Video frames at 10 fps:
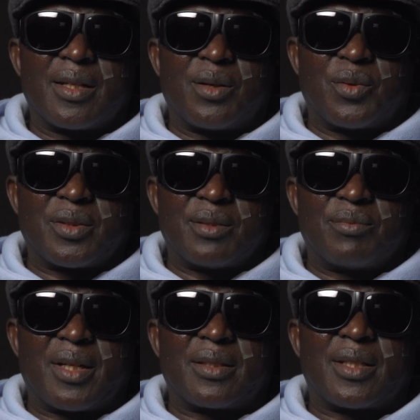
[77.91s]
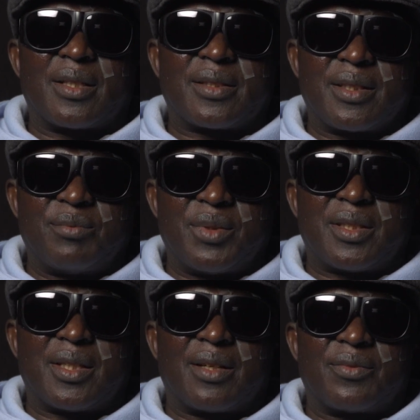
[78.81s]
I was in Lansing,
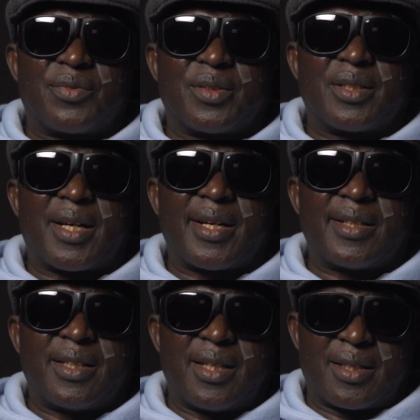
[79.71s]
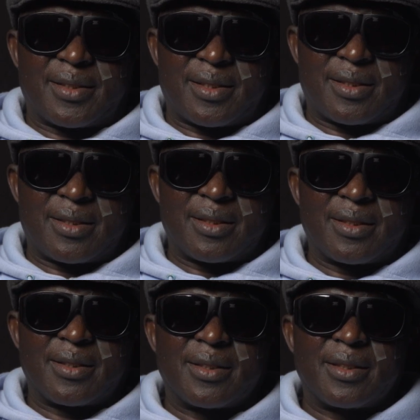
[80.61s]
Michigan for 9 years,
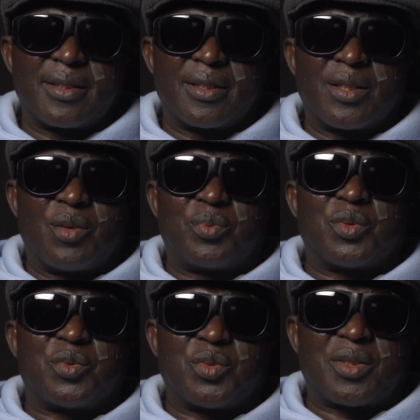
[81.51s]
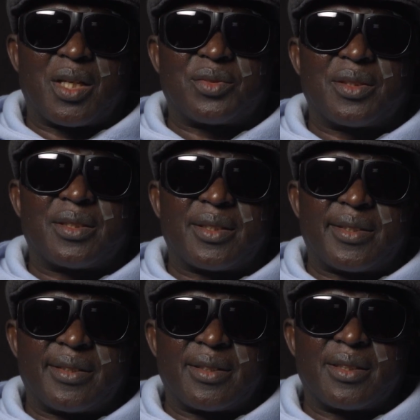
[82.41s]
up to
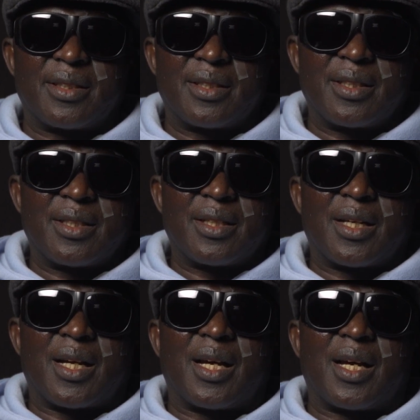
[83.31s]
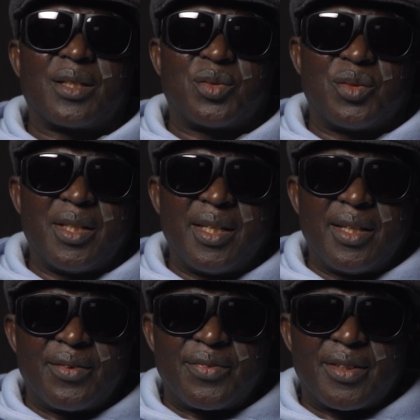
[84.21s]
2013. I had to
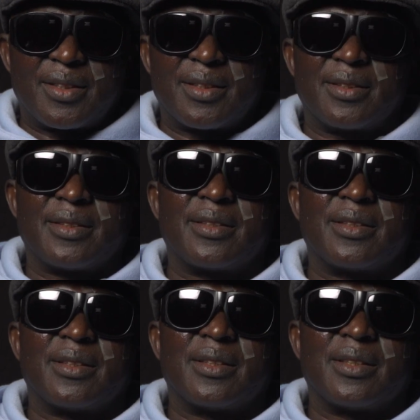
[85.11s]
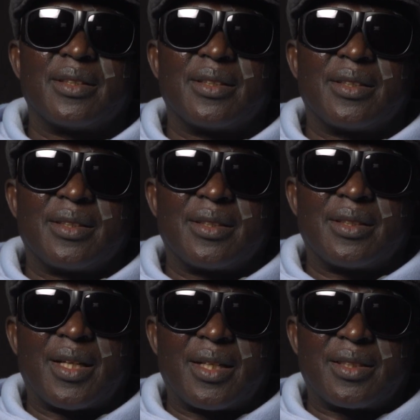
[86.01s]
leave
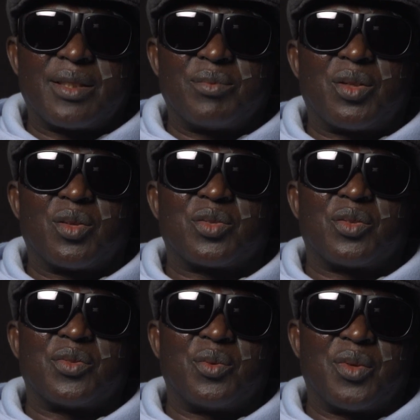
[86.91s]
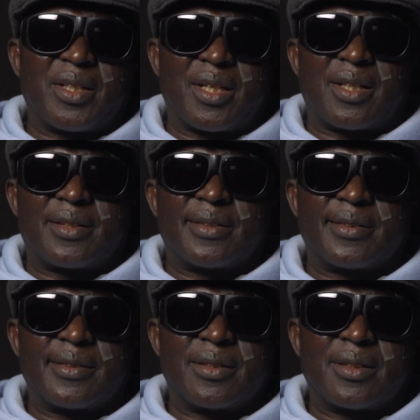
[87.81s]
Lansing because of the weather
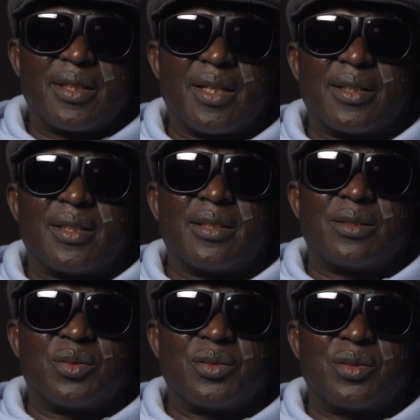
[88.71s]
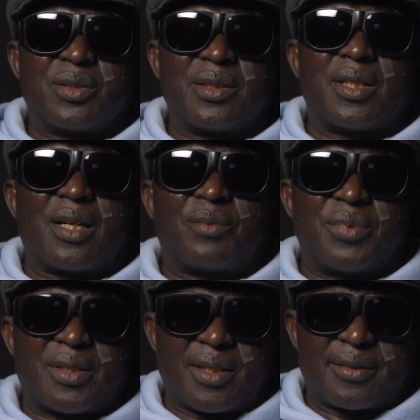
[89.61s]
and then the job
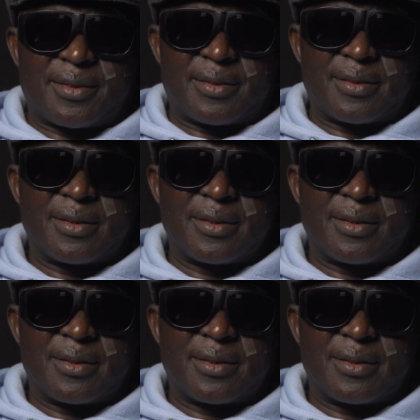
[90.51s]
business.